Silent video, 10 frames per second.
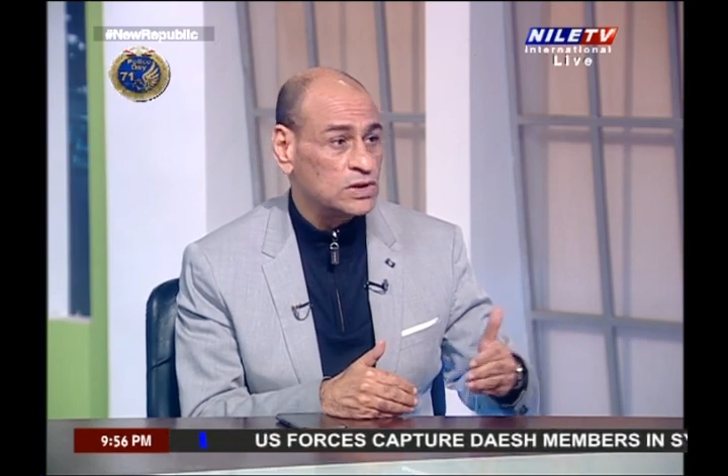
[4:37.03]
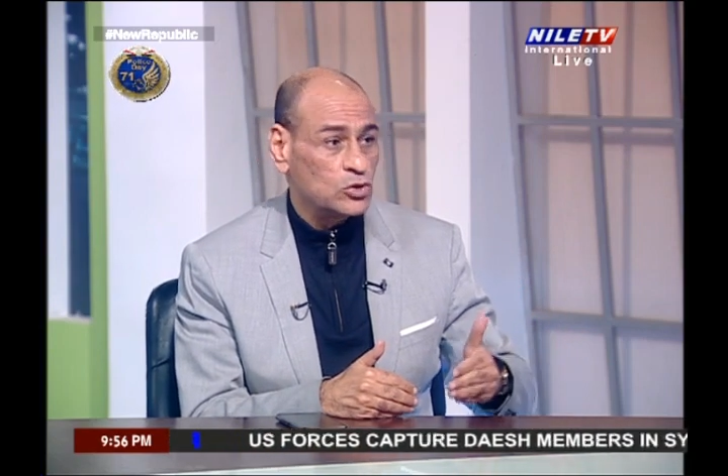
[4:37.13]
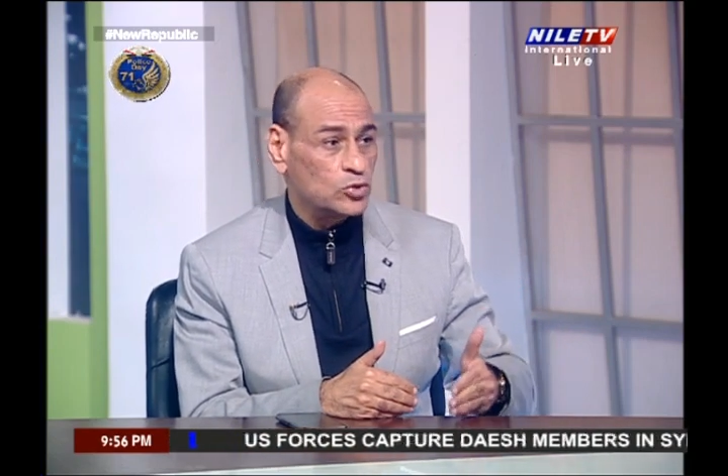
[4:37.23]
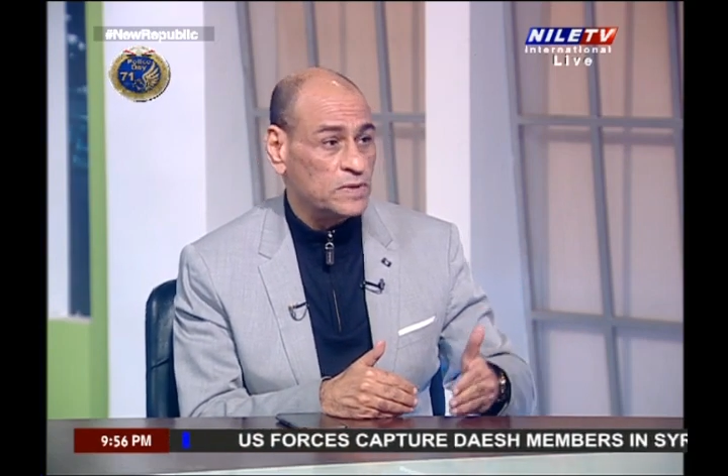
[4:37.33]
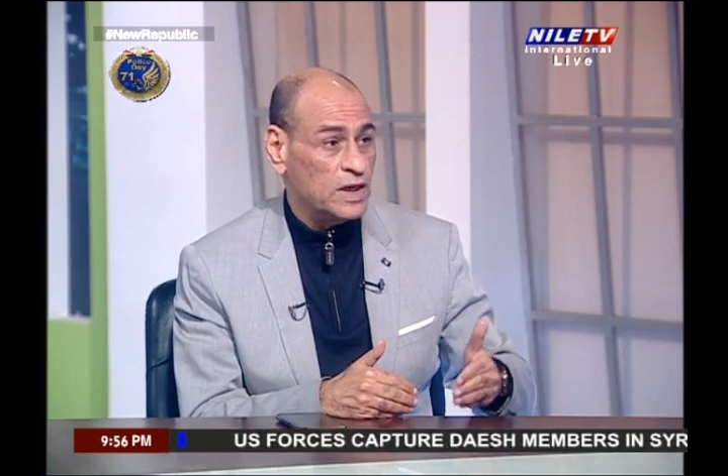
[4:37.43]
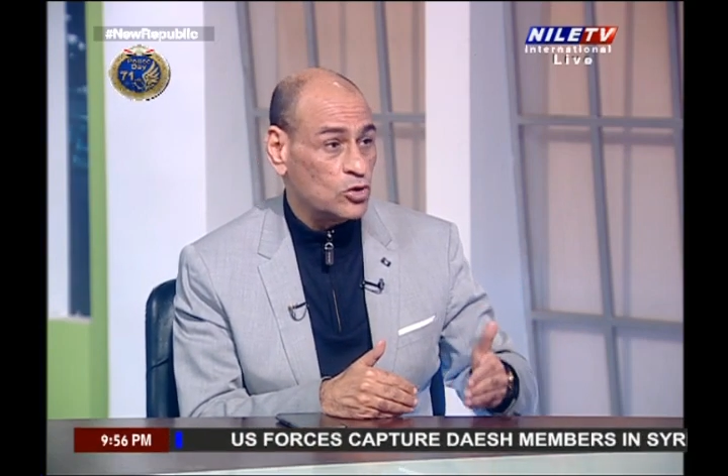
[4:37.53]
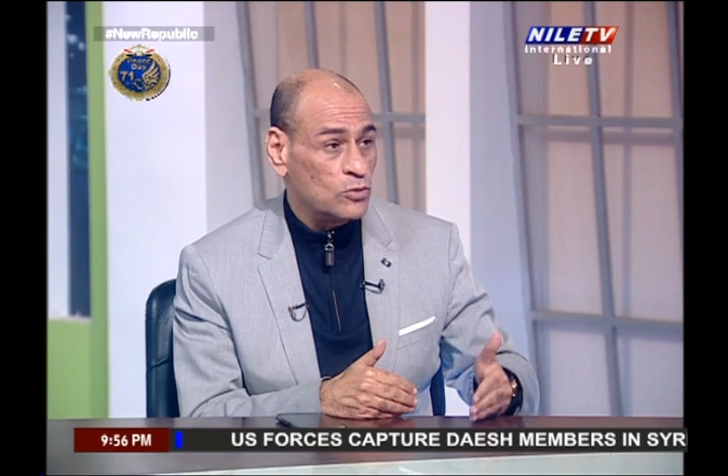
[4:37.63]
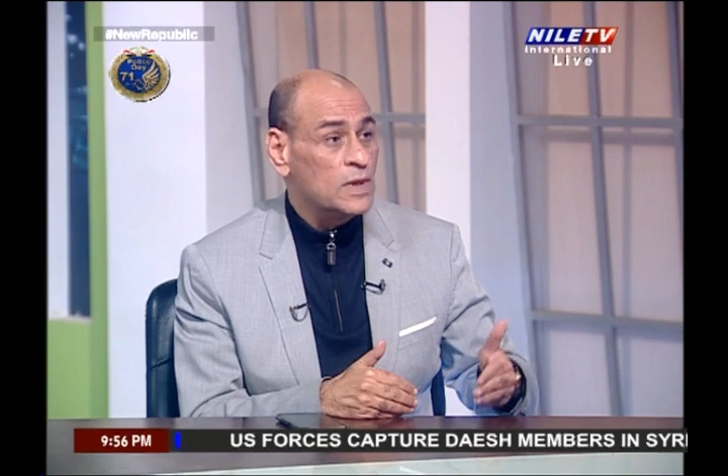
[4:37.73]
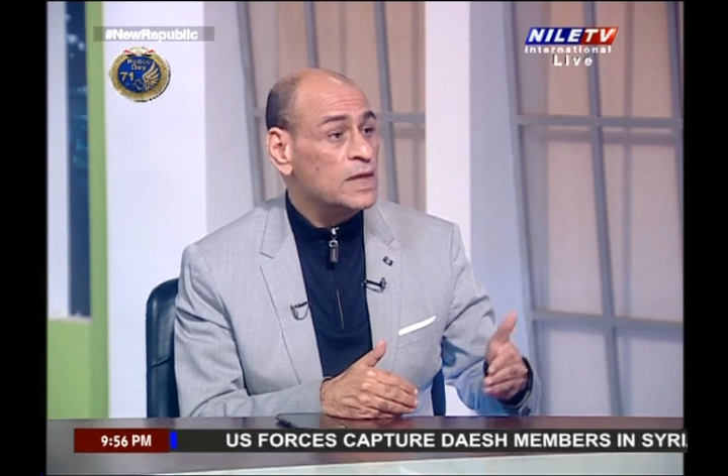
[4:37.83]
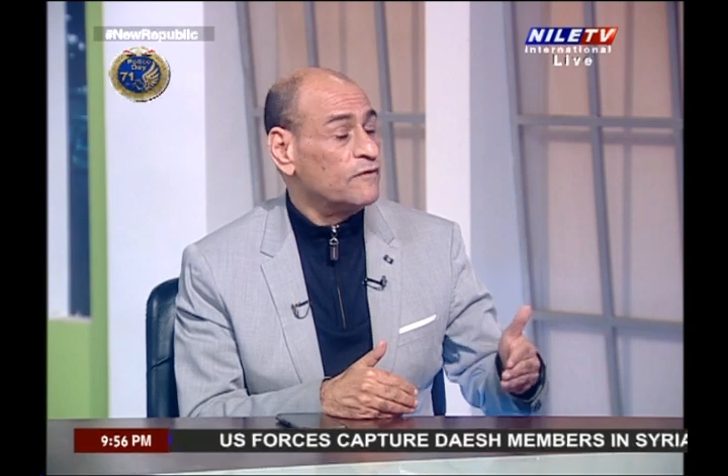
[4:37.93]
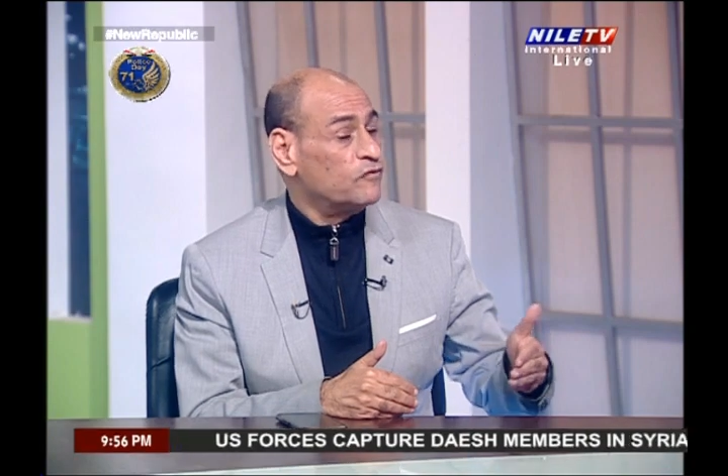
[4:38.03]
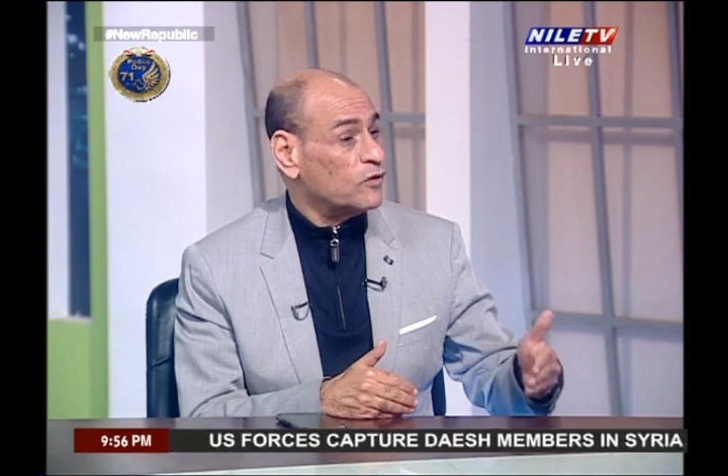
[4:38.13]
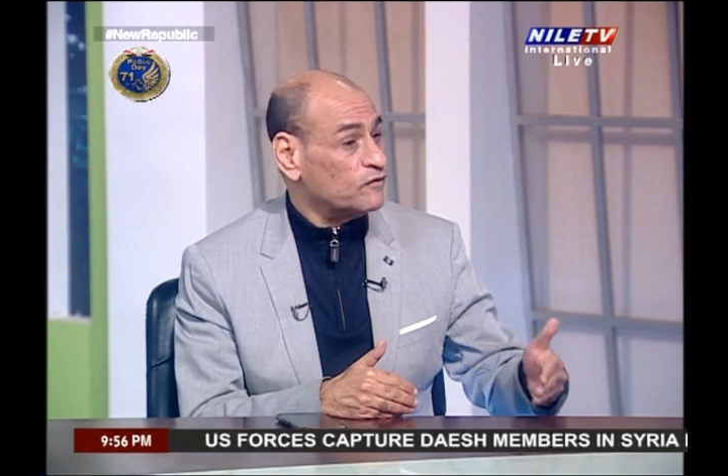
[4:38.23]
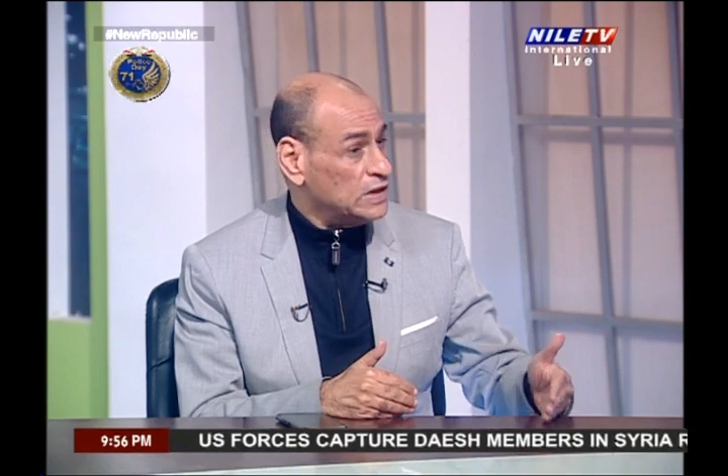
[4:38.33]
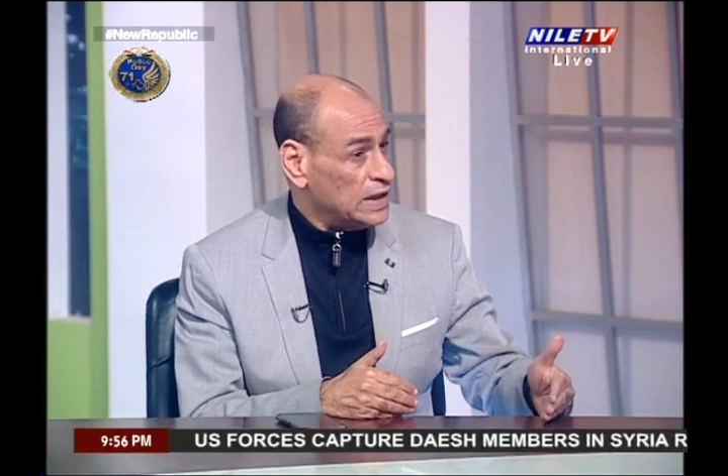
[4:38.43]
There will be a room for
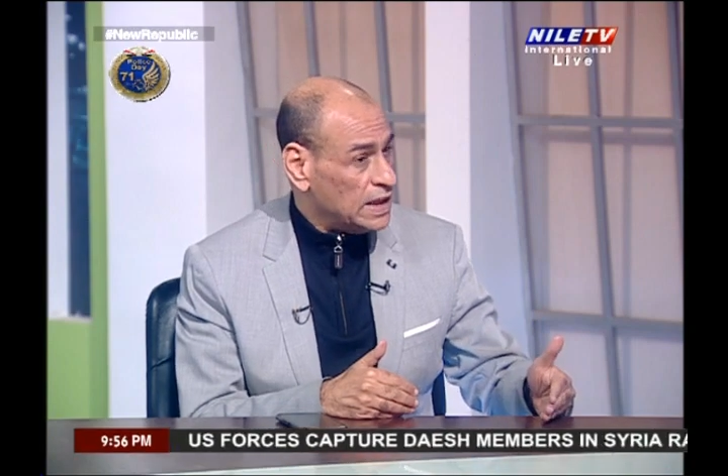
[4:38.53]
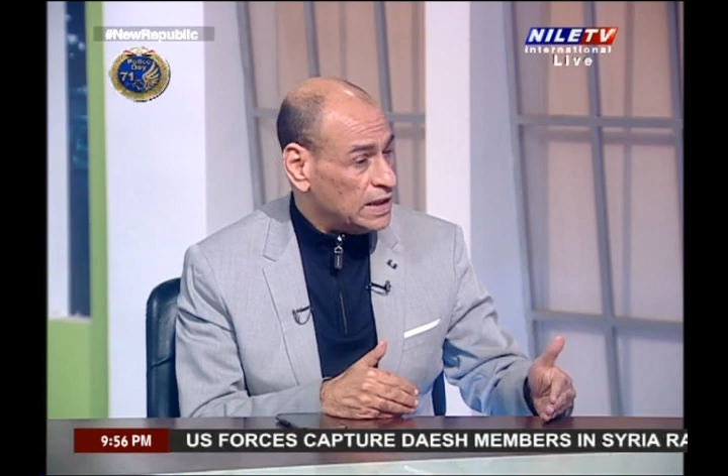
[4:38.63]
feeding